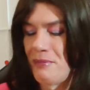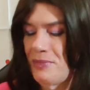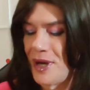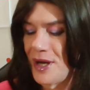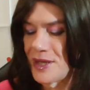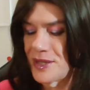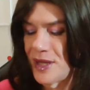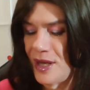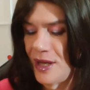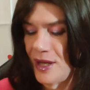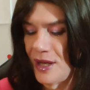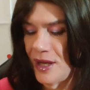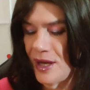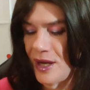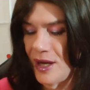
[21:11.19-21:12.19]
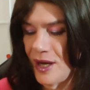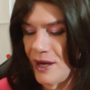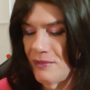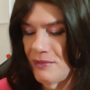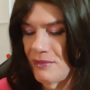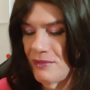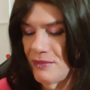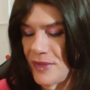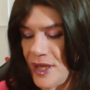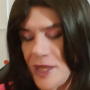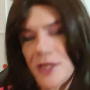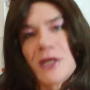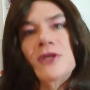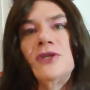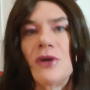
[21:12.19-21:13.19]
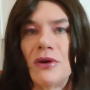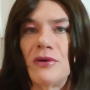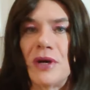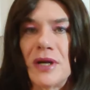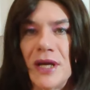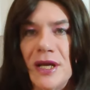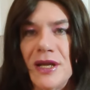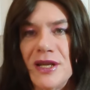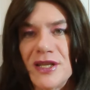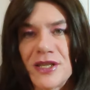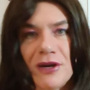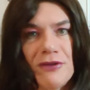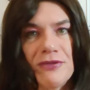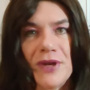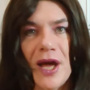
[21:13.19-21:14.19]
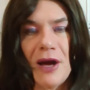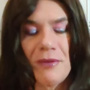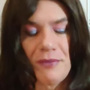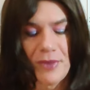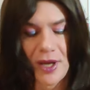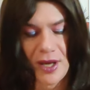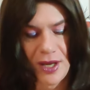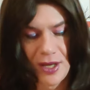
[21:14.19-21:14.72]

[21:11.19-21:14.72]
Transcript: But it's a genre in itself now.